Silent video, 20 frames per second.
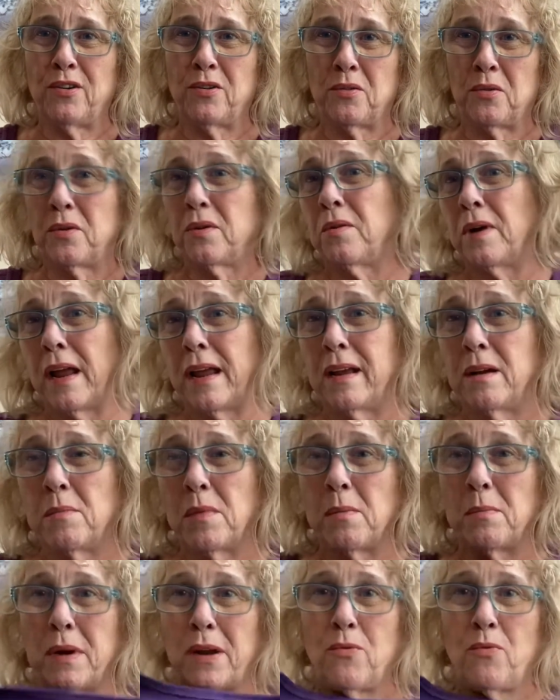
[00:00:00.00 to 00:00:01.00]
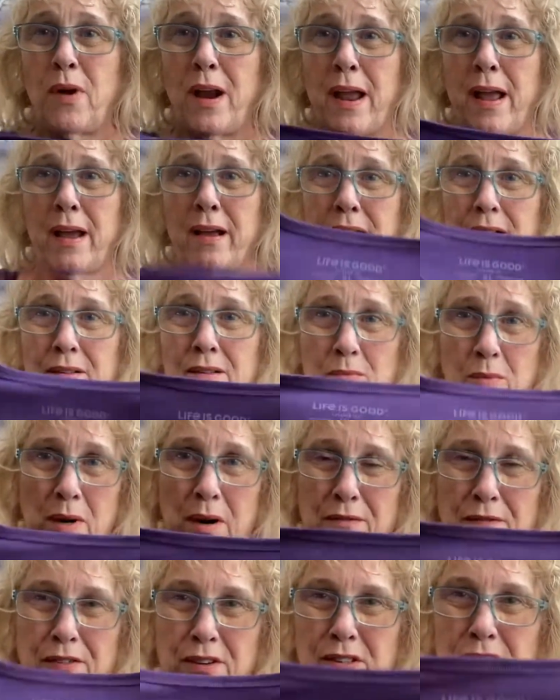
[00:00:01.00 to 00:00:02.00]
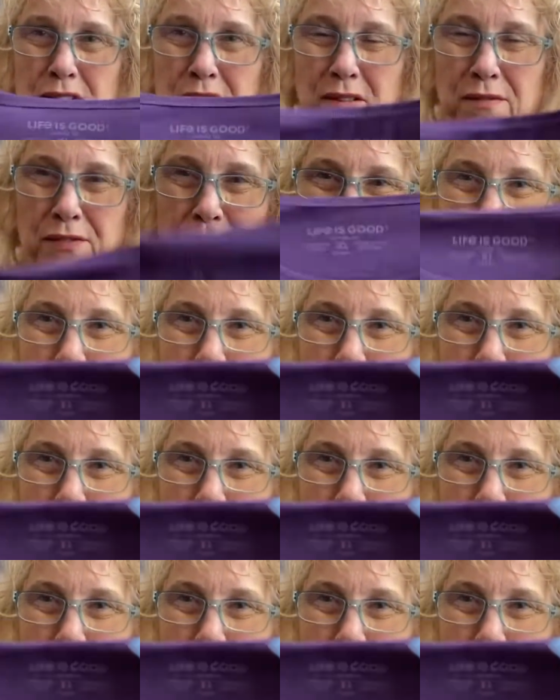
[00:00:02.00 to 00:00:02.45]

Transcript: or hang them on my rack. When I first, the first